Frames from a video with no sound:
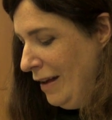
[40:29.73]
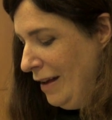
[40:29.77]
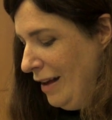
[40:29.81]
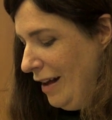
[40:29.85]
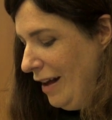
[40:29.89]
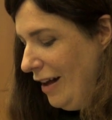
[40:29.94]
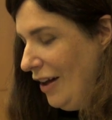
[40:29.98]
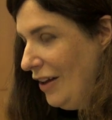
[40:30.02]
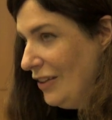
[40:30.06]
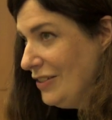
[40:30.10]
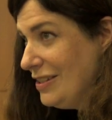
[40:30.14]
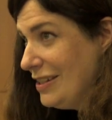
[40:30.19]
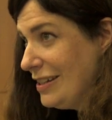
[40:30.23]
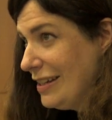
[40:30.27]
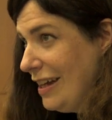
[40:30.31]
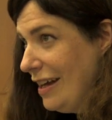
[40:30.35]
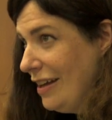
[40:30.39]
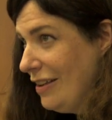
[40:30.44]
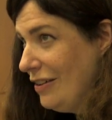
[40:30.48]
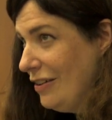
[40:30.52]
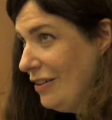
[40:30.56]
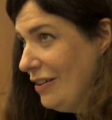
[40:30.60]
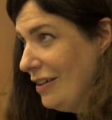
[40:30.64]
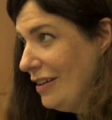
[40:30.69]
All
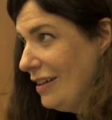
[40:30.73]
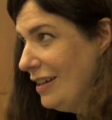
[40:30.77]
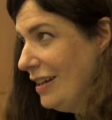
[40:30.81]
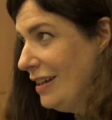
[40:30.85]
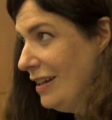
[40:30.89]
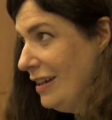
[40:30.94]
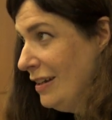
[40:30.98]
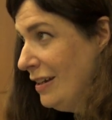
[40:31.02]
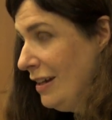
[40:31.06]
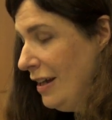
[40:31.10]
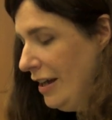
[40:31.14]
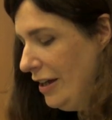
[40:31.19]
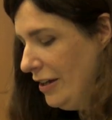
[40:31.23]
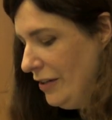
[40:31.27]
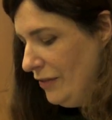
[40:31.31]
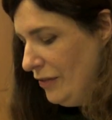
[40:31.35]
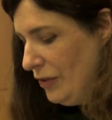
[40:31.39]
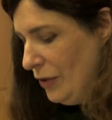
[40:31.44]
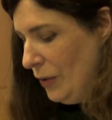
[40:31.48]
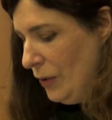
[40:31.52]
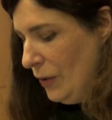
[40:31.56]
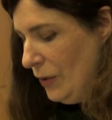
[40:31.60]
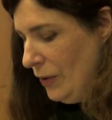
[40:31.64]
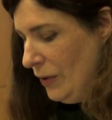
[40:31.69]
together, getting out of
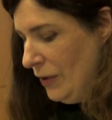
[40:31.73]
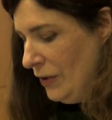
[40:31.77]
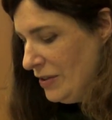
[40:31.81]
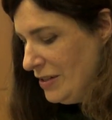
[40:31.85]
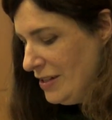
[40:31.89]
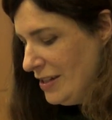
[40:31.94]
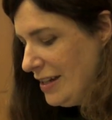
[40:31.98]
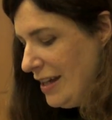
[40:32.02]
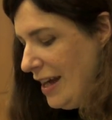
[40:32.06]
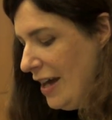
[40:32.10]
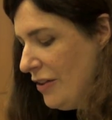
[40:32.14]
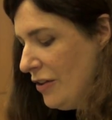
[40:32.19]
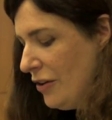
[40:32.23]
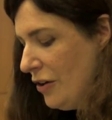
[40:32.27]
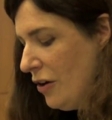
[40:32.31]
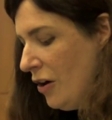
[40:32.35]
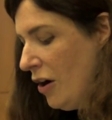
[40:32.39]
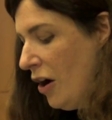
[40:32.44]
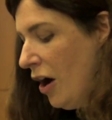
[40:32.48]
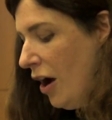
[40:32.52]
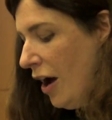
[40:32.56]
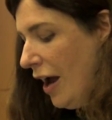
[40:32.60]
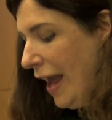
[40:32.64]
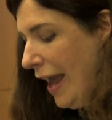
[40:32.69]
the hole
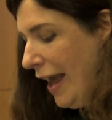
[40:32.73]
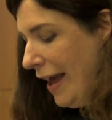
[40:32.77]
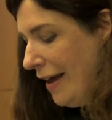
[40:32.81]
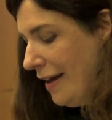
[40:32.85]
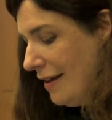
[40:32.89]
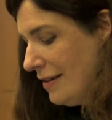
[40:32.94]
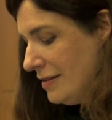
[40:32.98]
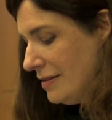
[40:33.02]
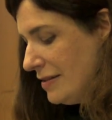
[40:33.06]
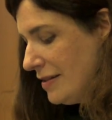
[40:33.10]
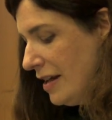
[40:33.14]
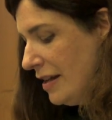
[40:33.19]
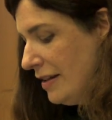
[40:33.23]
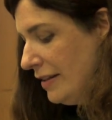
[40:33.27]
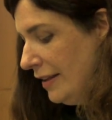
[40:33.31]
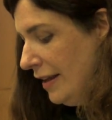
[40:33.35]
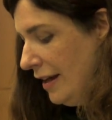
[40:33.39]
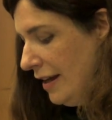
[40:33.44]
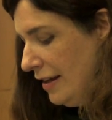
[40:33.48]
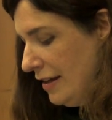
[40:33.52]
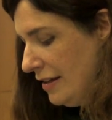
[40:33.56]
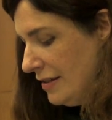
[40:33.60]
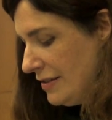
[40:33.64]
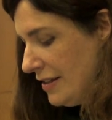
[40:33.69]
together, hands and
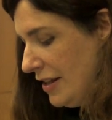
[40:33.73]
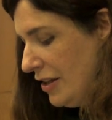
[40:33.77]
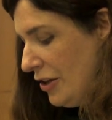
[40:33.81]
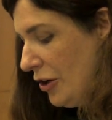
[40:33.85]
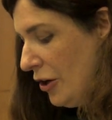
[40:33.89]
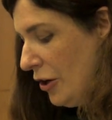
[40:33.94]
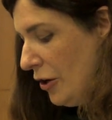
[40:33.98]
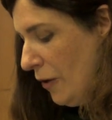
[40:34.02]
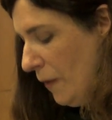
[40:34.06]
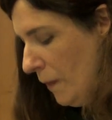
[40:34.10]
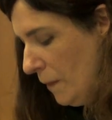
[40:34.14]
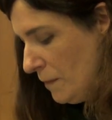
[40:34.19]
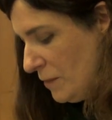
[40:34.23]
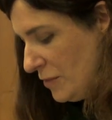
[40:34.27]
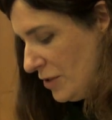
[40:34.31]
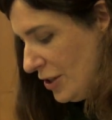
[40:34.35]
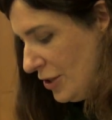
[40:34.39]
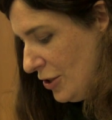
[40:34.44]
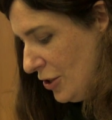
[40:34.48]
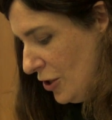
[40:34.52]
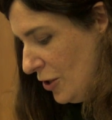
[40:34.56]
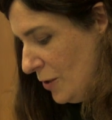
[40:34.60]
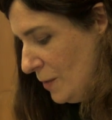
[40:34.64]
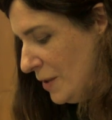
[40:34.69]
legs and arms
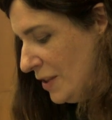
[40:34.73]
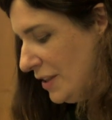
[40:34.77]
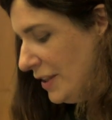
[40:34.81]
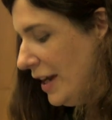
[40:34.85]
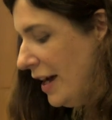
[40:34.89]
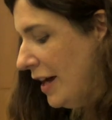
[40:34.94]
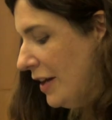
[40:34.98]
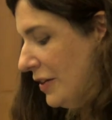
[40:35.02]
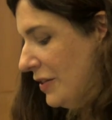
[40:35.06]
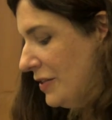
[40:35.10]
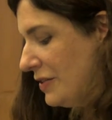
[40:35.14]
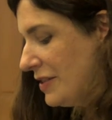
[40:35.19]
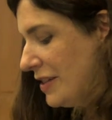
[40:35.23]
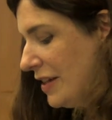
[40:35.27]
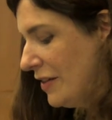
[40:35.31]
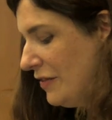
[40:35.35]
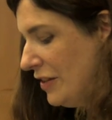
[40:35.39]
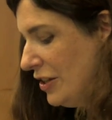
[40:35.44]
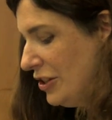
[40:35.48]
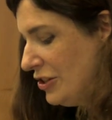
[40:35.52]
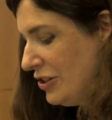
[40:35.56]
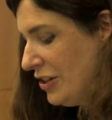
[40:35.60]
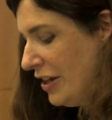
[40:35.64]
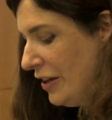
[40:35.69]
and human ladders of
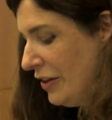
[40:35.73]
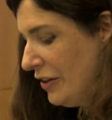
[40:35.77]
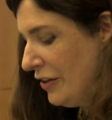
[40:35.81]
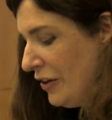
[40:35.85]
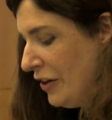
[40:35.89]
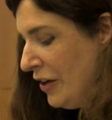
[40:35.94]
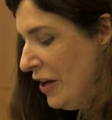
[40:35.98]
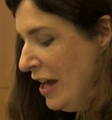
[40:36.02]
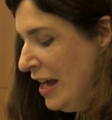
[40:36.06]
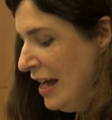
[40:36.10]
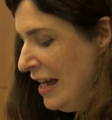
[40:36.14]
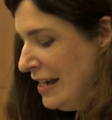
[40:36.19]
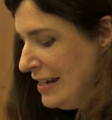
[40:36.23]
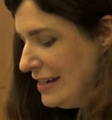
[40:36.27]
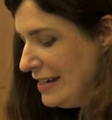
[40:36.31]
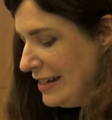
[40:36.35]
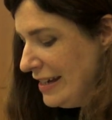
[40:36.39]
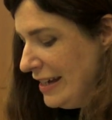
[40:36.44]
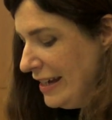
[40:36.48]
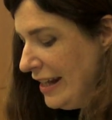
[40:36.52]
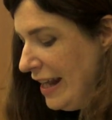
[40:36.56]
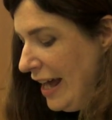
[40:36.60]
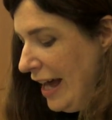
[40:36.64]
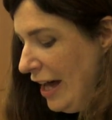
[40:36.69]
each other, to
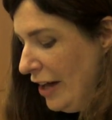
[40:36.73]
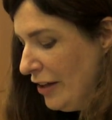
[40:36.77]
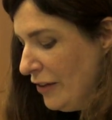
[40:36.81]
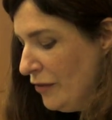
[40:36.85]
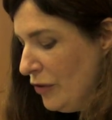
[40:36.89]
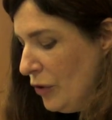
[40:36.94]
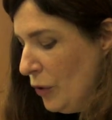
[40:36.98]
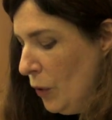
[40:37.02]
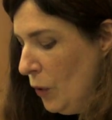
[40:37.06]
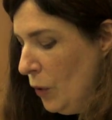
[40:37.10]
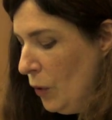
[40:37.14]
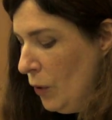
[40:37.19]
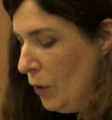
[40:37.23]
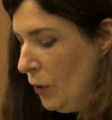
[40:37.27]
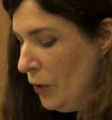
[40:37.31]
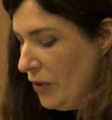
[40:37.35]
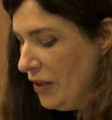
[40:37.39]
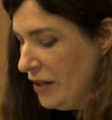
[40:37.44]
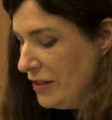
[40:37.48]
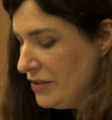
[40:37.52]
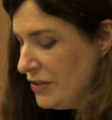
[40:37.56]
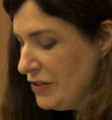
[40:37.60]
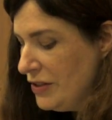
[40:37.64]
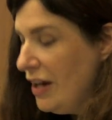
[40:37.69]
get out of the hole
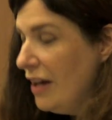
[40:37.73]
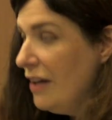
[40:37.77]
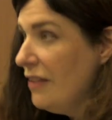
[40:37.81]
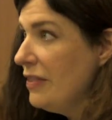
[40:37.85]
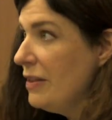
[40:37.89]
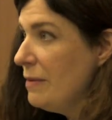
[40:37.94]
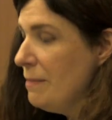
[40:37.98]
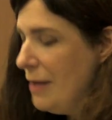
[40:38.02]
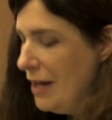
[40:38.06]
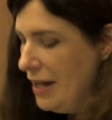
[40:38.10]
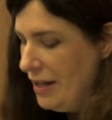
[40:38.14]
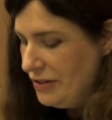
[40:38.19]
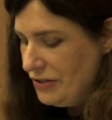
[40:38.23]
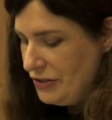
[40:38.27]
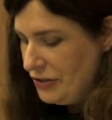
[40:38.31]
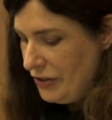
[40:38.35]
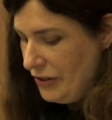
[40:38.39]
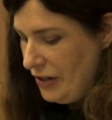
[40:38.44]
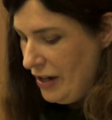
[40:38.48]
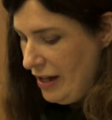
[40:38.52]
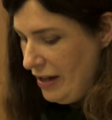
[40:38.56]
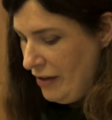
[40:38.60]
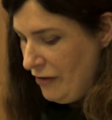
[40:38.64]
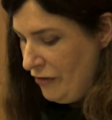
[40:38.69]
that is not the mass
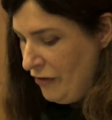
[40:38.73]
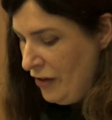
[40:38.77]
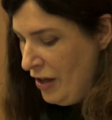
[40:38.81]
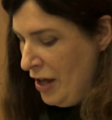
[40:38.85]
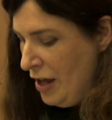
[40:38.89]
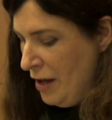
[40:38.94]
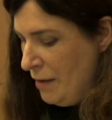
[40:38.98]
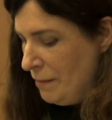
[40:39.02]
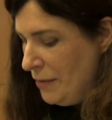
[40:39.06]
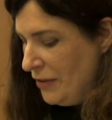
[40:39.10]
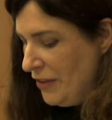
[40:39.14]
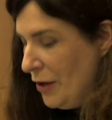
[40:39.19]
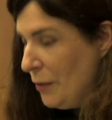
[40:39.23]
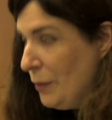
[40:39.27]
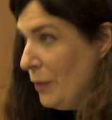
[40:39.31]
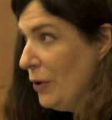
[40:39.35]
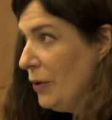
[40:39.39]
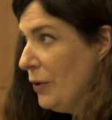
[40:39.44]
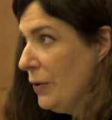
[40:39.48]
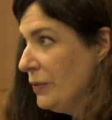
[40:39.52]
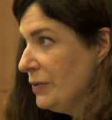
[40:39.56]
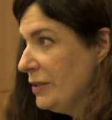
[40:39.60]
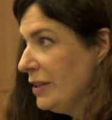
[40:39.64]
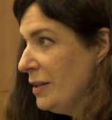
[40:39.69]
grave, but that will
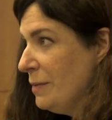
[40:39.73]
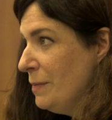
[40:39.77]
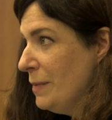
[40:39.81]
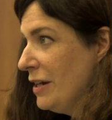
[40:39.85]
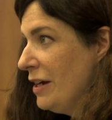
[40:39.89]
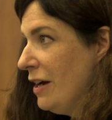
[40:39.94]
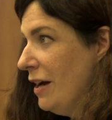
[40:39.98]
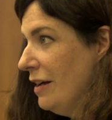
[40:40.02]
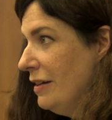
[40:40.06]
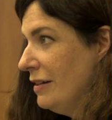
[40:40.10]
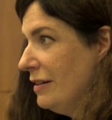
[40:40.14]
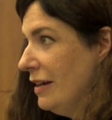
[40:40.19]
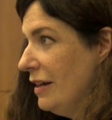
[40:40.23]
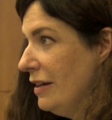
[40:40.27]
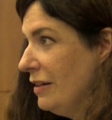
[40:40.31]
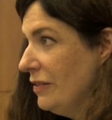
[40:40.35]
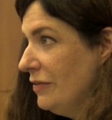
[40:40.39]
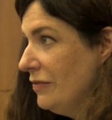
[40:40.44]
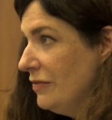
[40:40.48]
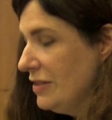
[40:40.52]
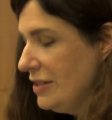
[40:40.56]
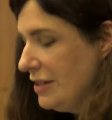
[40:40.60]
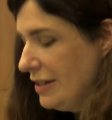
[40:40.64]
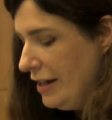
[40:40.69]
only be gotten out
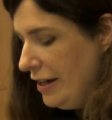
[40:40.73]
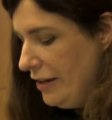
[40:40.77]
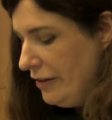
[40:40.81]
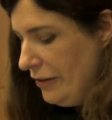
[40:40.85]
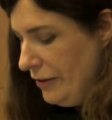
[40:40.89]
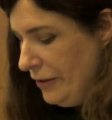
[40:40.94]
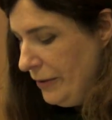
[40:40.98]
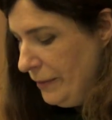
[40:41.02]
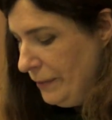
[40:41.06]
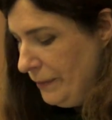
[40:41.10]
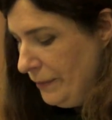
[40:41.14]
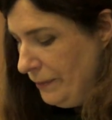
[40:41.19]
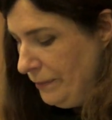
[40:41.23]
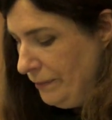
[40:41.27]
of together.